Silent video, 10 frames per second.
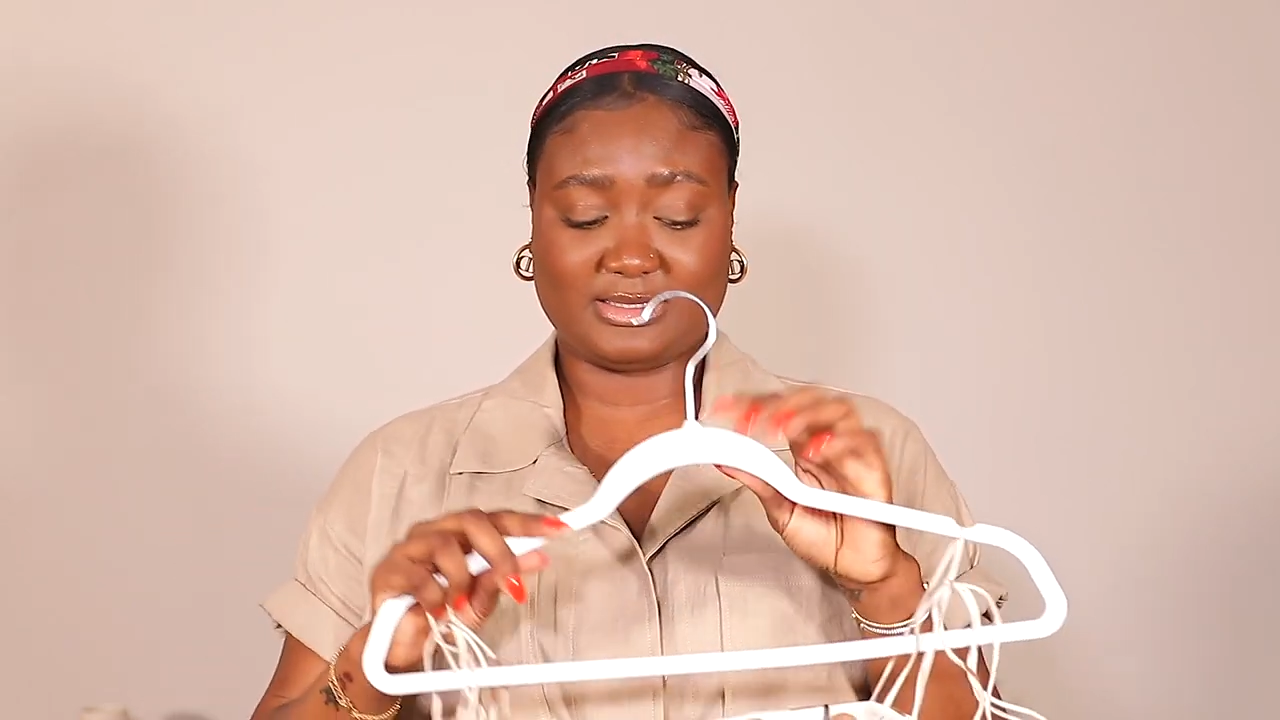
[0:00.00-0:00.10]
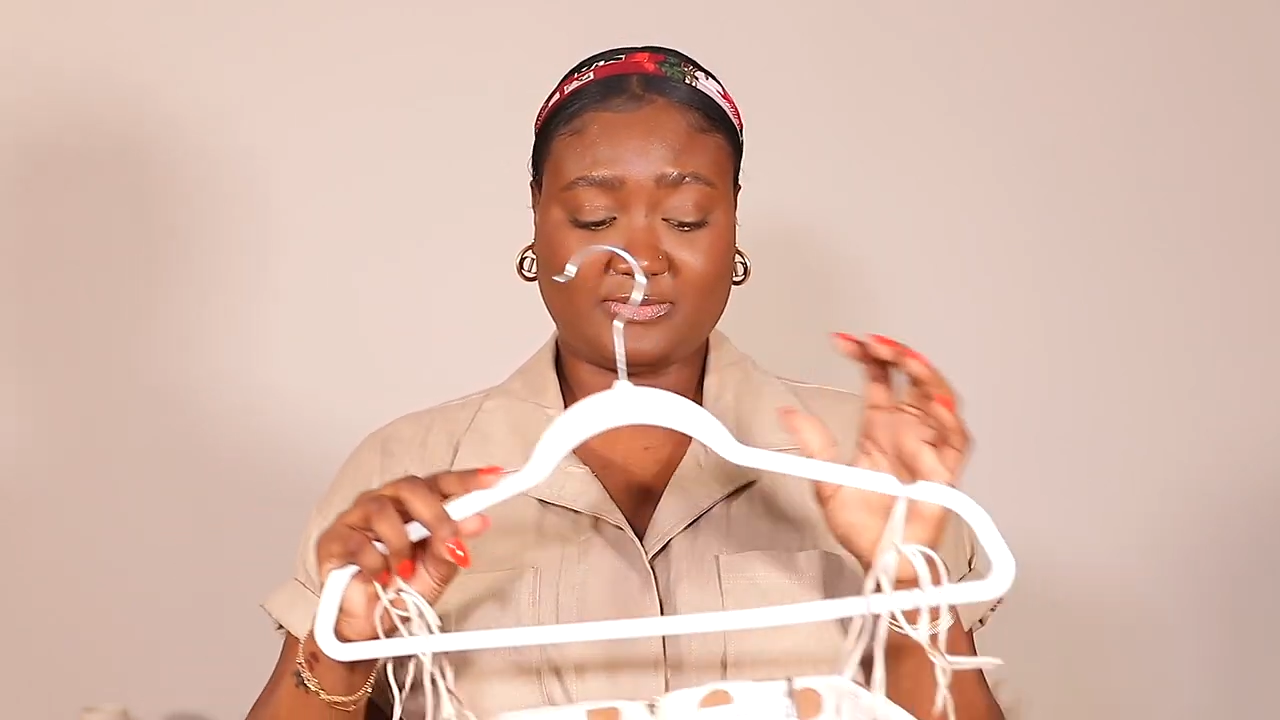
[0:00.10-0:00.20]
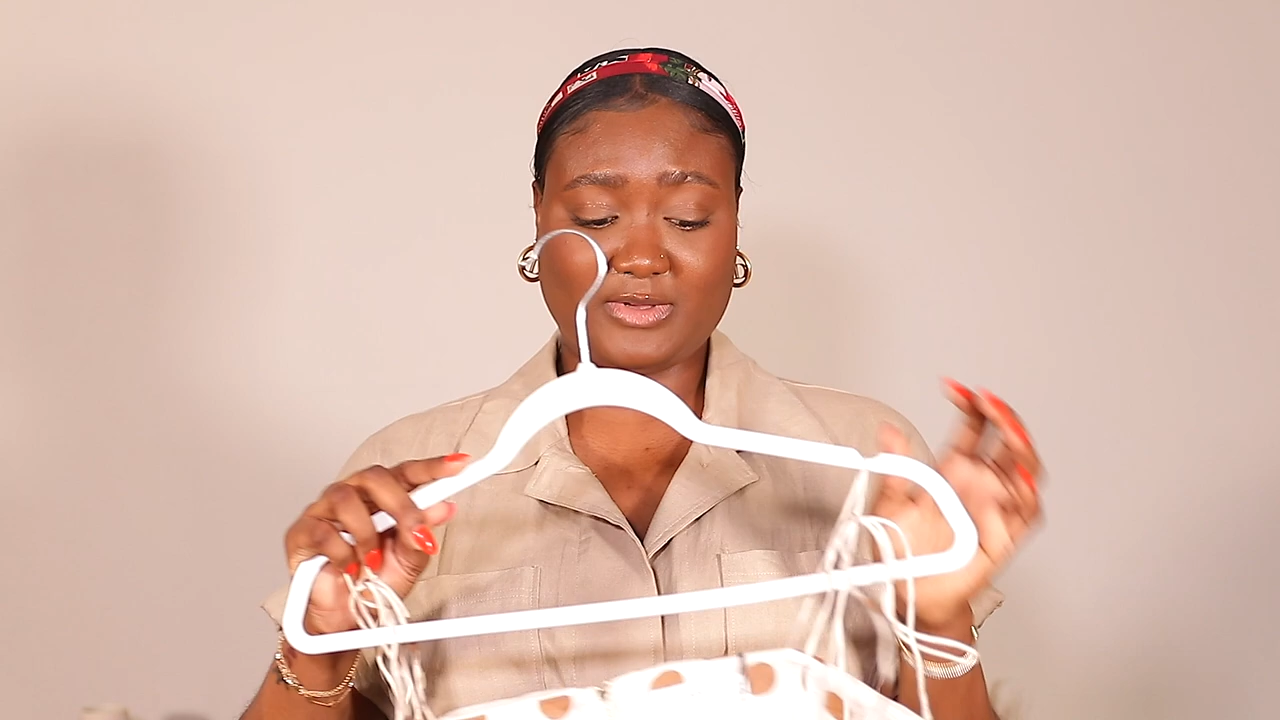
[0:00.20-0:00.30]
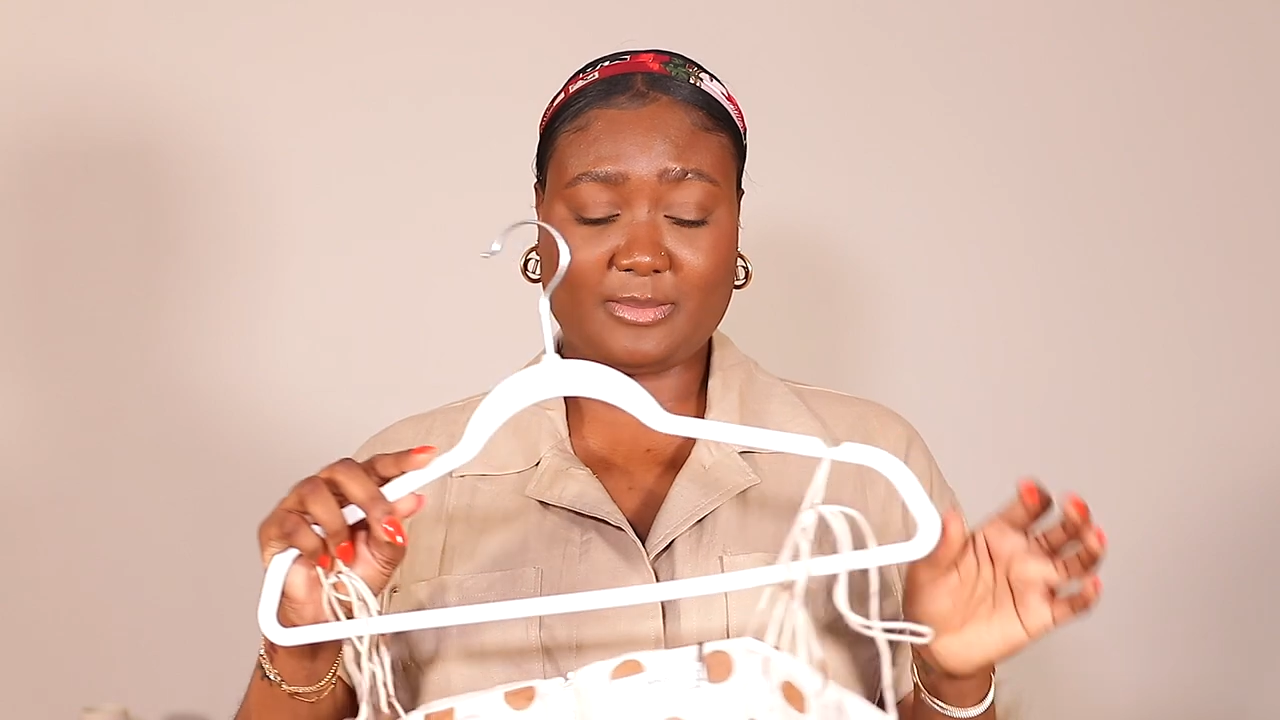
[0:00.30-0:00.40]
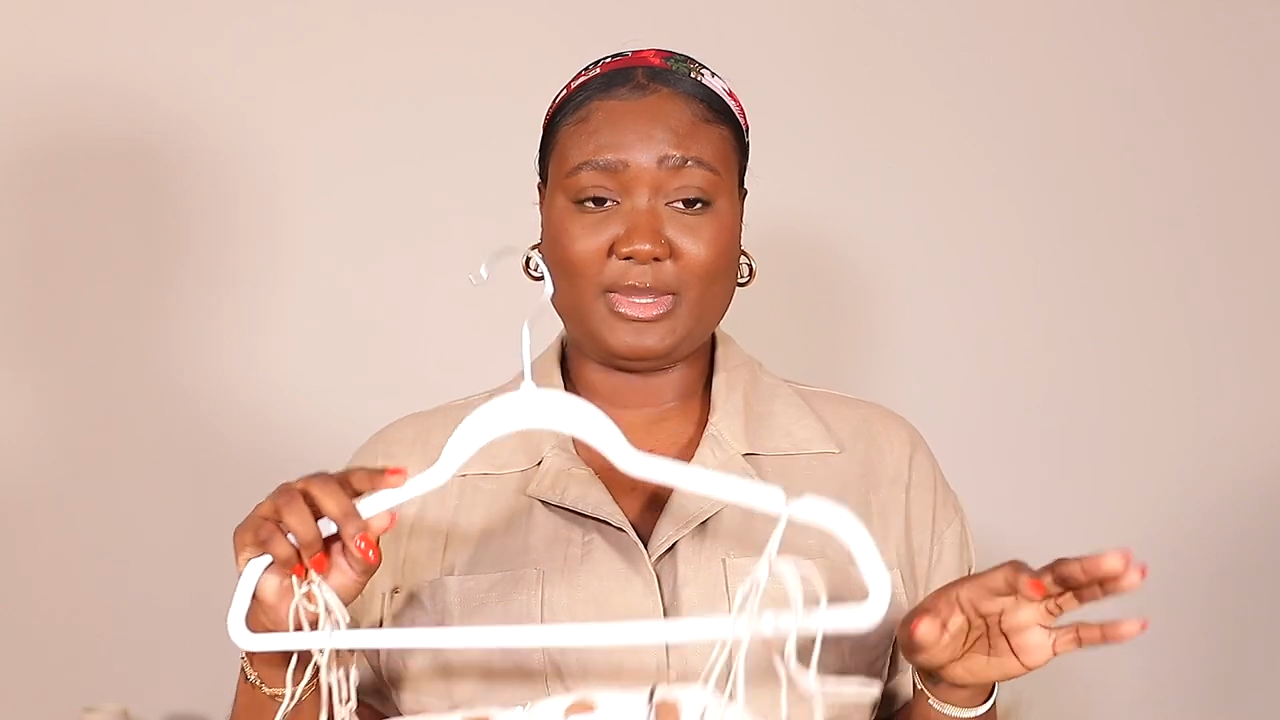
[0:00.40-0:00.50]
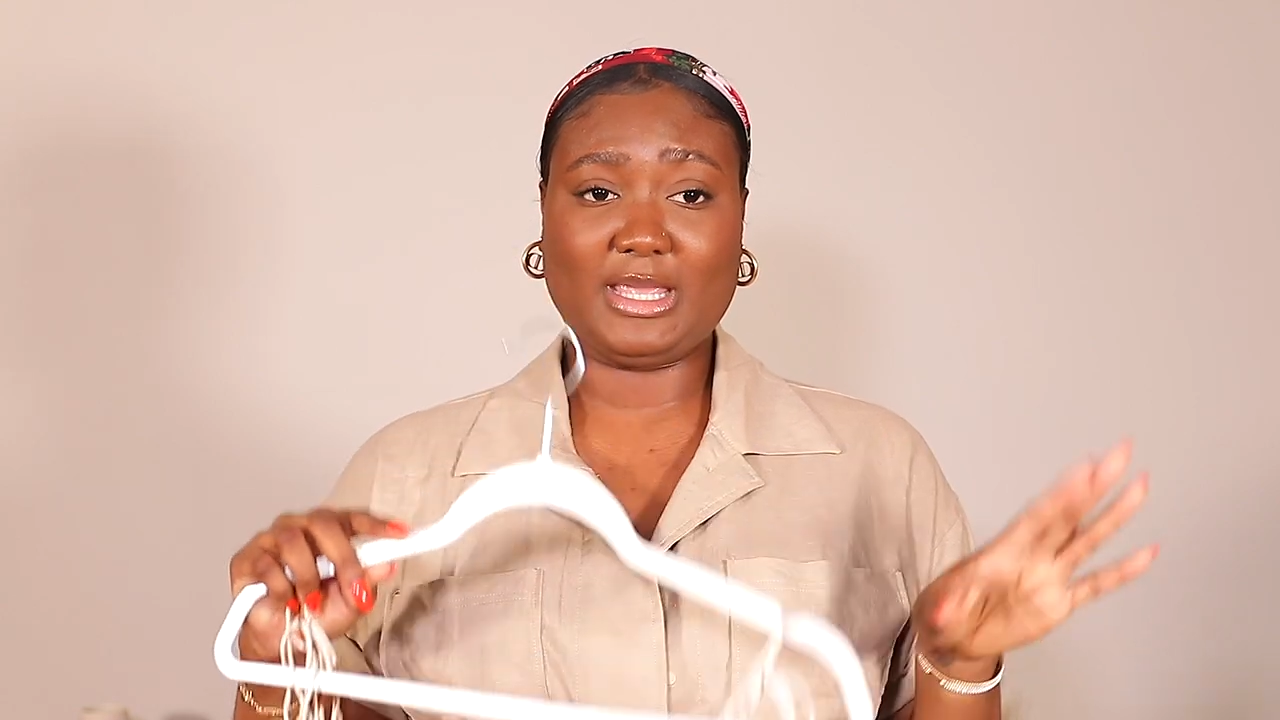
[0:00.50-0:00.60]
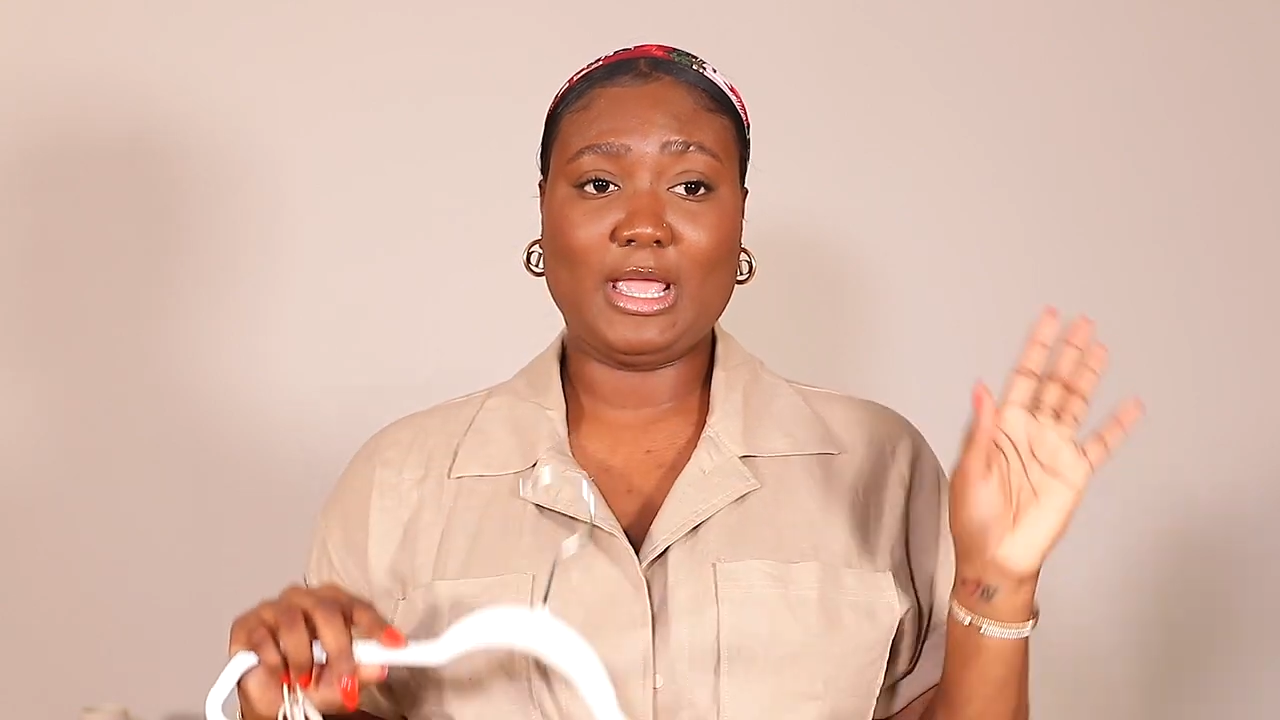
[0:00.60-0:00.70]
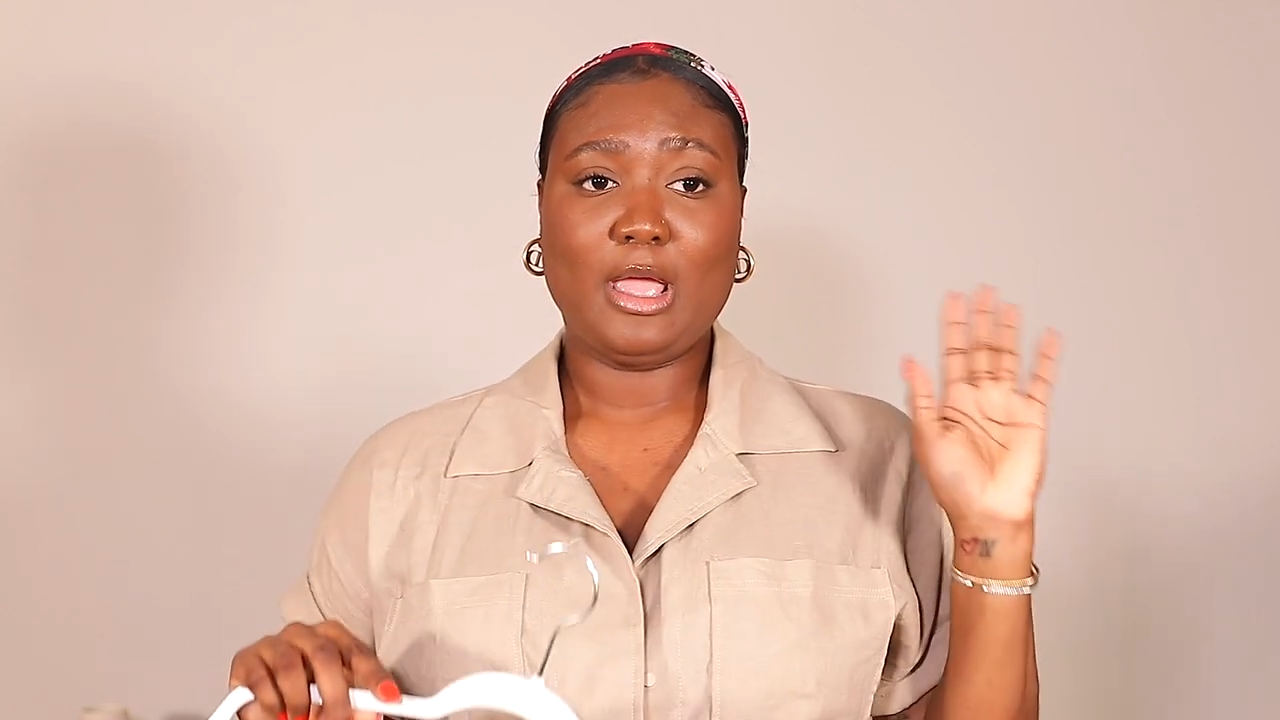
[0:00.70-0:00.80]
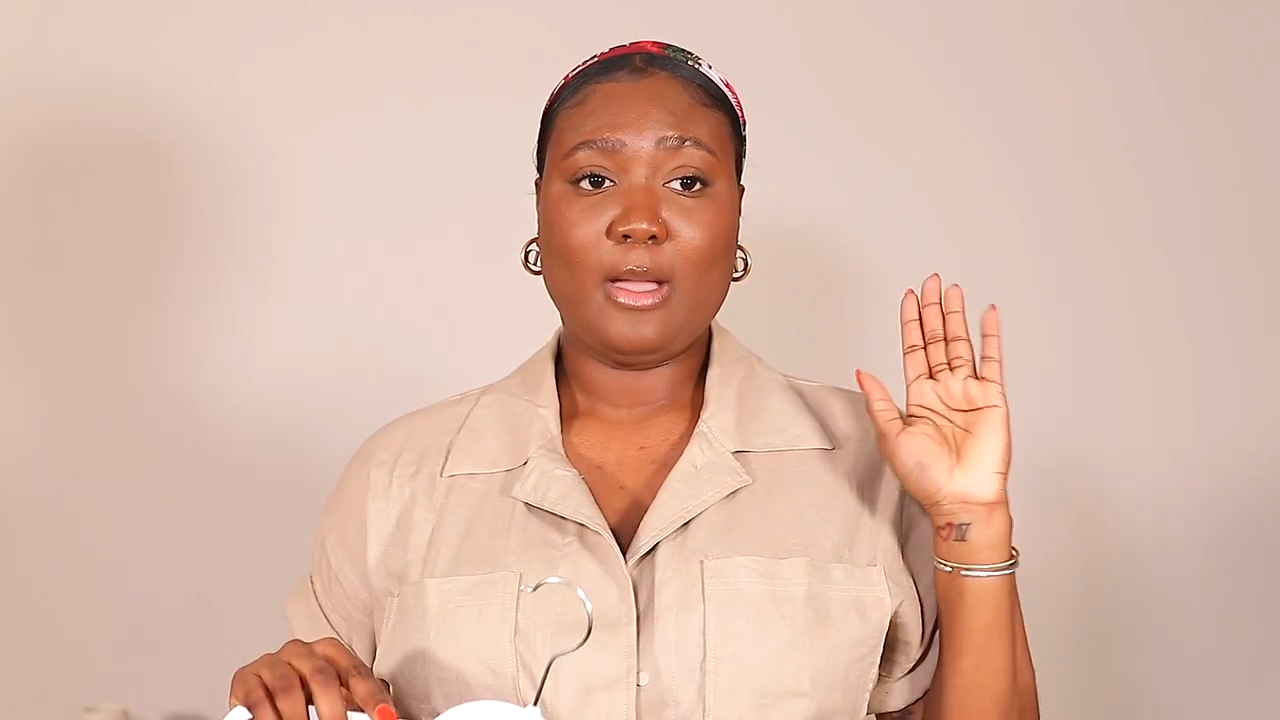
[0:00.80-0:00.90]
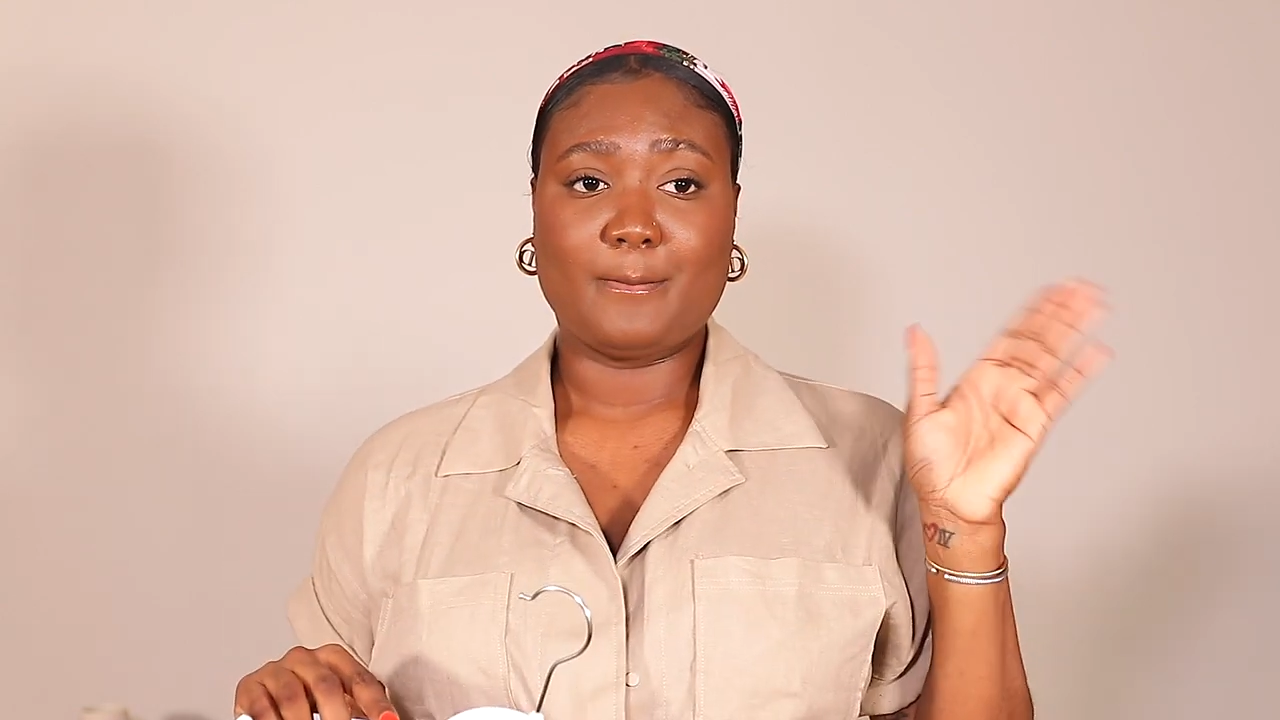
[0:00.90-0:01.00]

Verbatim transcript: fit me,